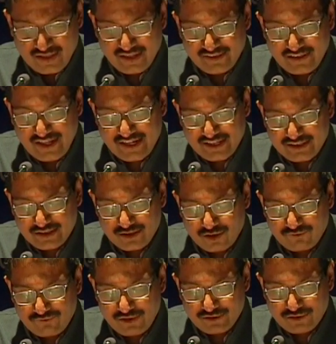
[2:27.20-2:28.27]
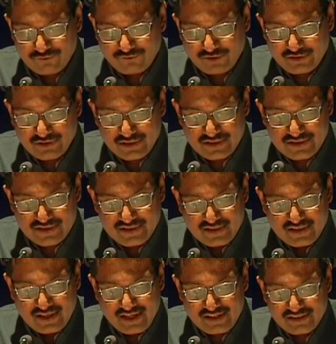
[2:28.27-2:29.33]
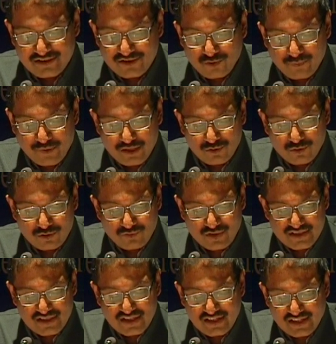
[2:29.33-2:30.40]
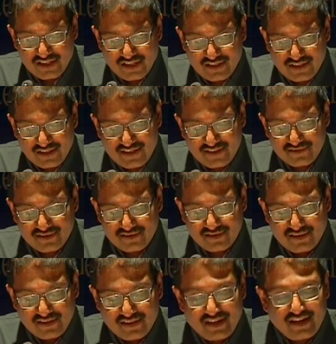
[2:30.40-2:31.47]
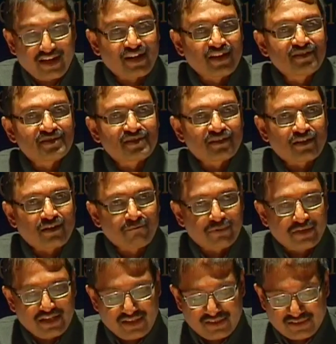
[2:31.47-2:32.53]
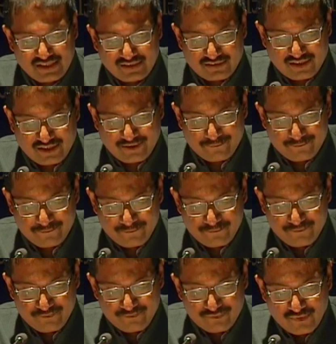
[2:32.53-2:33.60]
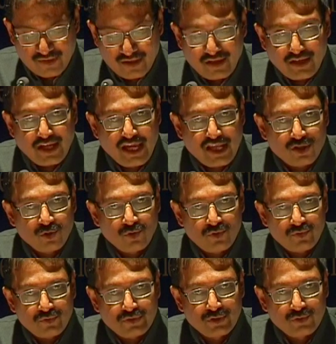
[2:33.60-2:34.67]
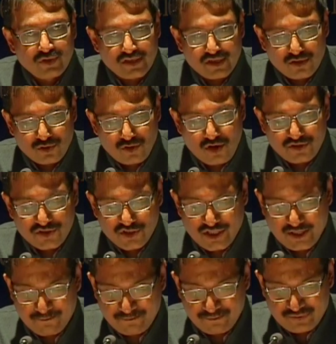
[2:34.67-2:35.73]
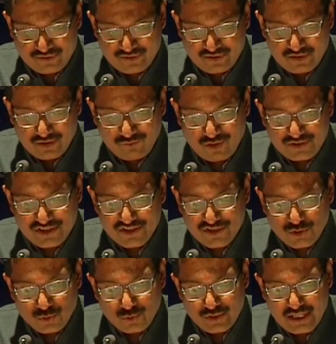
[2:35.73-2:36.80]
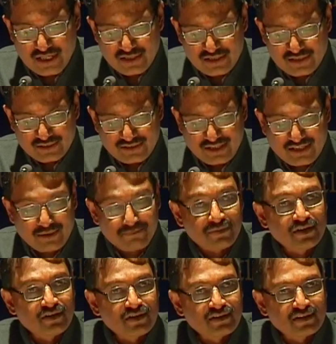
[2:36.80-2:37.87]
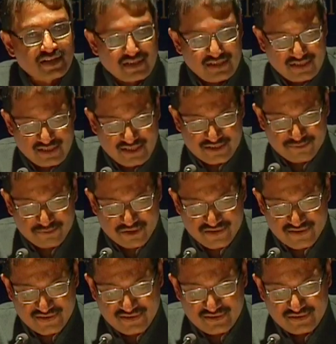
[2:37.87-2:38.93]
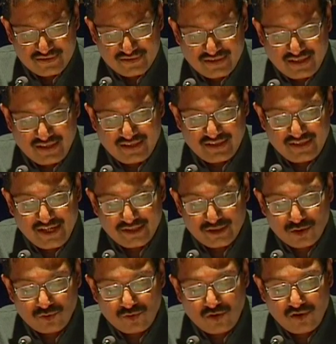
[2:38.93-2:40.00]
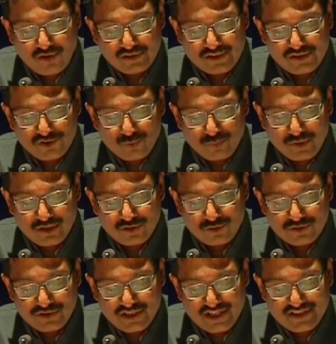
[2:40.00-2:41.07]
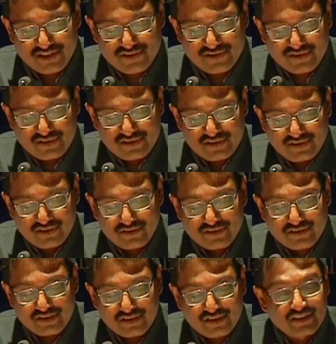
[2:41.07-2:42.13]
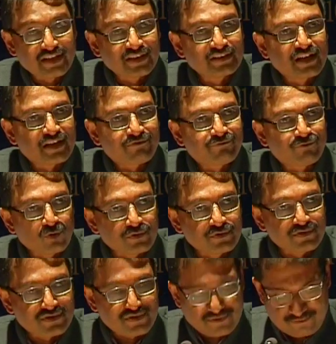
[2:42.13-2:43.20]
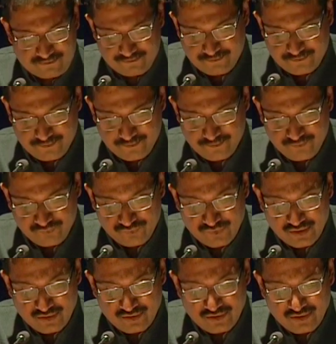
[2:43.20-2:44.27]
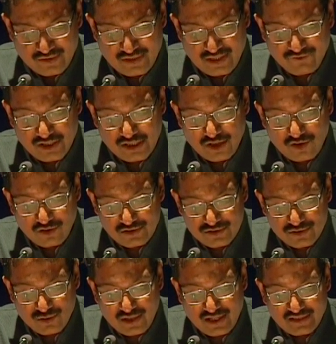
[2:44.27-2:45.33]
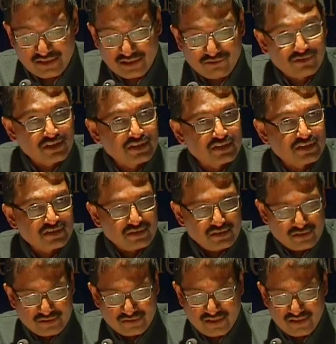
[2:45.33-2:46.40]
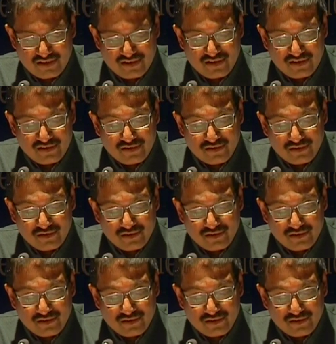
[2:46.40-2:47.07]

A direct conflict of interest as the Supreme Court was hearing cases against the company at that time. Hello, Your Lordship was a story that appeared in the Indian Express and led to all the Supreme Court judges returning their phones. Navika also uncovered the